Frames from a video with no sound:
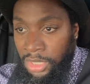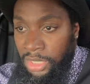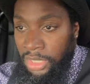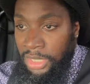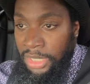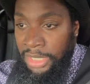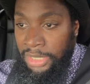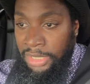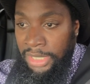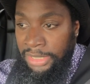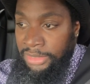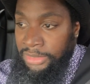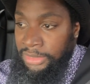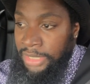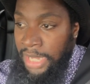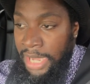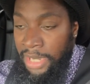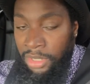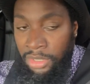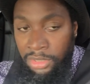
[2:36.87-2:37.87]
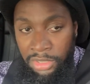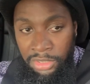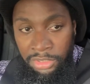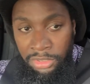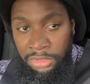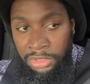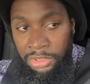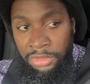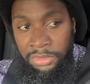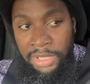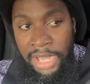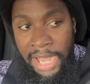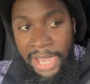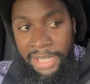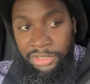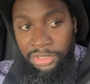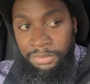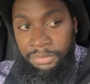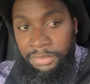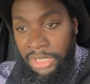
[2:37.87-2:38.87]
it's not going to do you
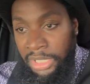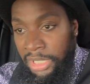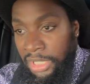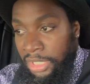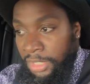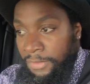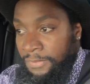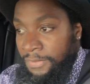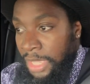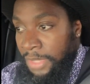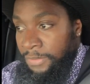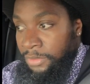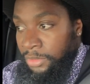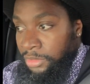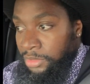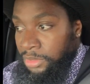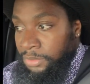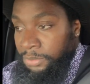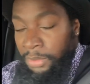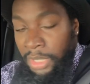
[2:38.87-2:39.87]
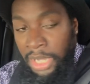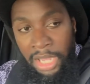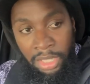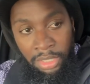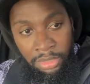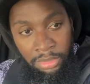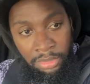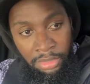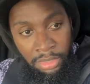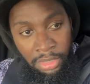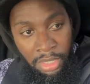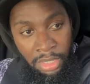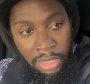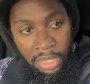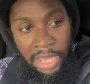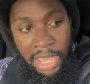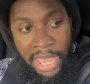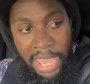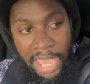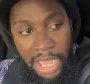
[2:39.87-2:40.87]
guys or me any favors by
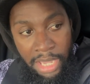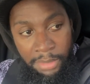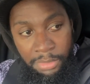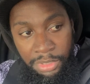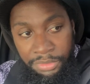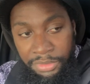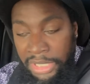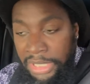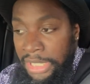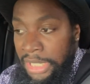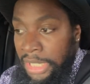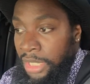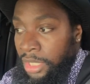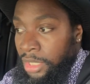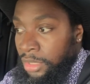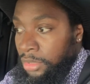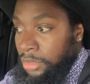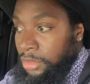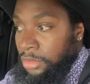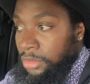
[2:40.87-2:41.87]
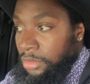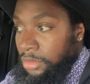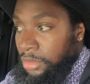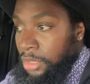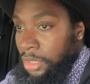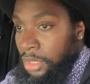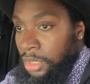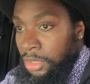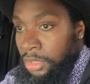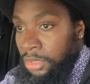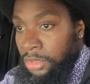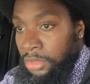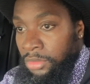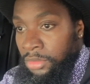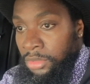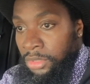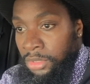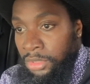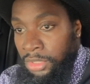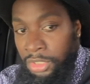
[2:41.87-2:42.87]
hammering in
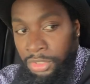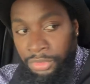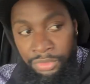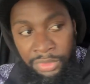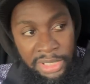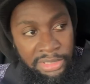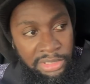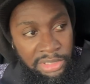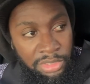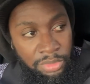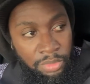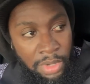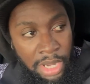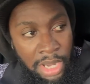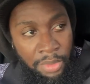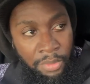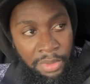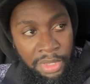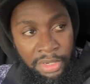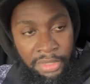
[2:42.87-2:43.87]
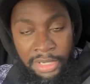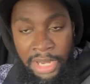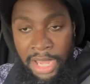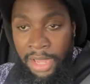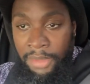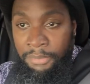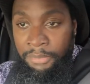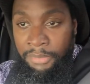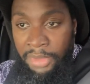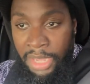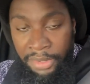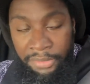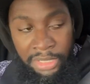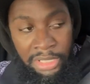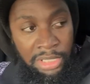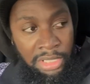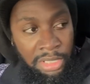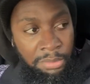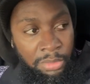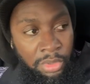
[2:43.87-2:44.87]
the reasons why we are not
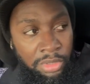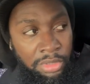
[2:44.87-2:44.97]
married anymore.